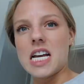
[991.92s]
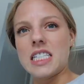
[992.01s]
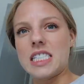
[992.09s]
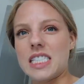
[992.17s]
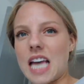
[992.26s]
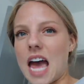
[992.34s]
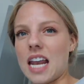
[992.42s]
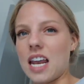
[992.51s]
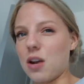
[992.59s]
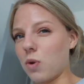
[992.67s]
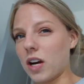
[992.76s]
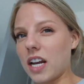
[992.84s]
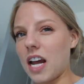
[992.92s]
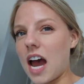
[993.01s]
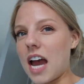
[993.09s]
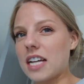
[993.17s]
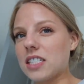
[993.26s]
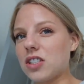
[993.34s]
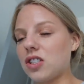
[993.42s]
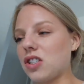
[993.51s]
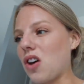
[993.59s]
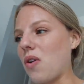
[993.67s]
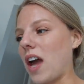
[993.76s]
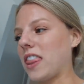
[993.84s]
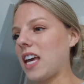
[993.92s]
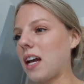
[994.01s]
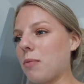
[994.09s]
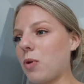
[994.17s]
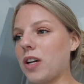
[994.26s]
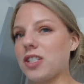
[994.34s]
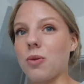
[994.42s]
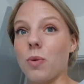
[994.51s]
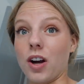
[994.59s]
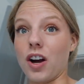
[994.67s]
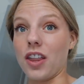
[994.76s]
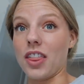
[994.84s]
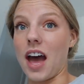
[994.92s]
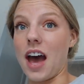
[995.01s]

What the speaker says: set and organized, so I think I'm going to work on